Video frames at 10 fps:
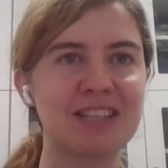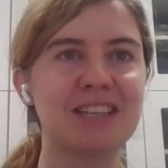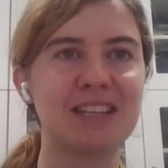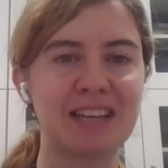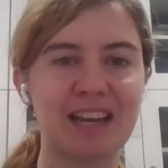
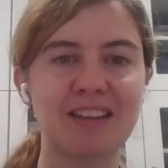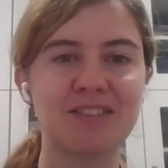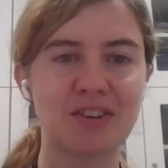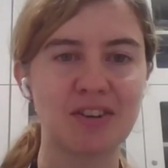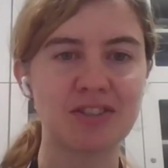in
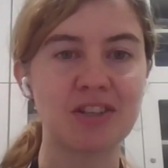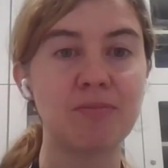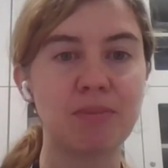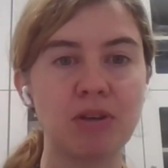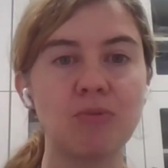electrical
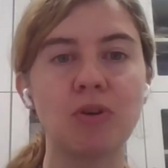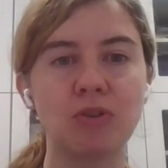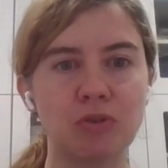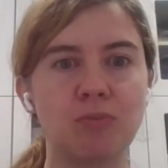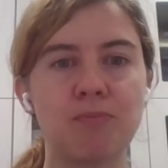engineering, but you
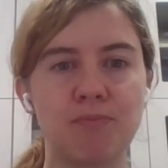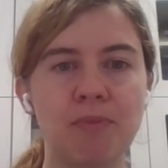want to,